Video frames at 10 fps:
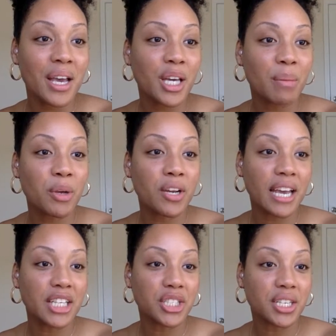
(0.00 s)

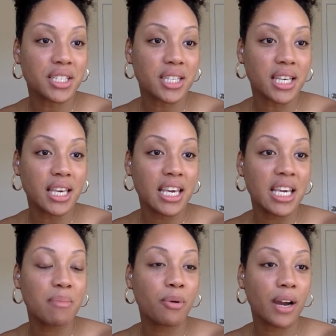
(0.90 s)
Communication is the
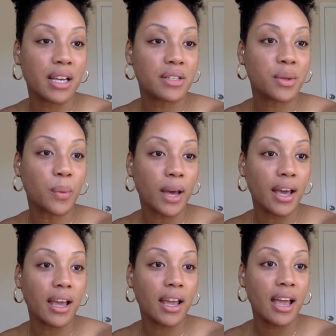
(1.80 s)
key, pray is the
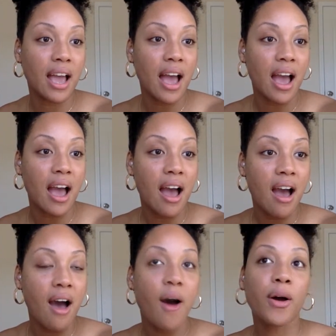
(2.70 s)
way.
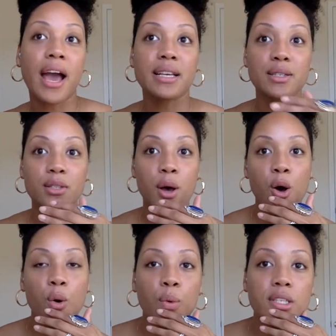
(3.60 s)
Okay,
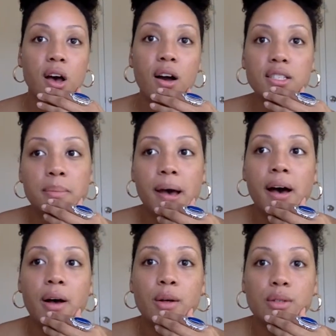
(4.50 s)
so we talked
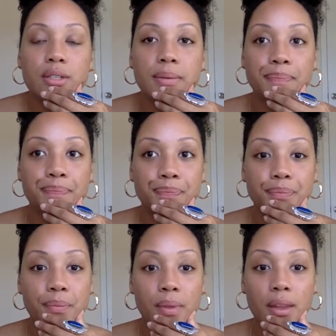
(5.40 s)
about
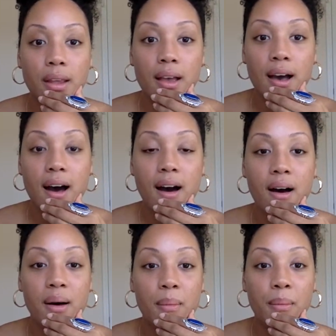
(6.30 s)

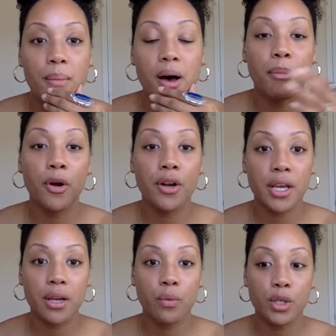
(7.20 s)
a
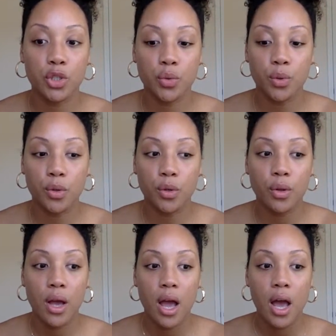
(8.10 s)
burning
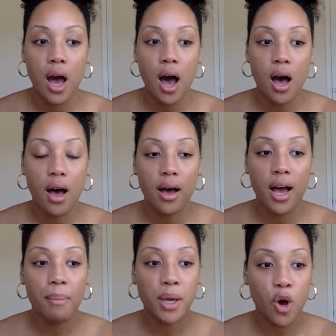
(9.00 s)
ritual,
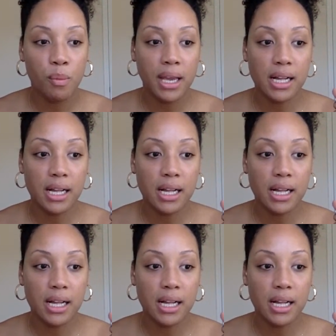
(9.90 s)
coming home and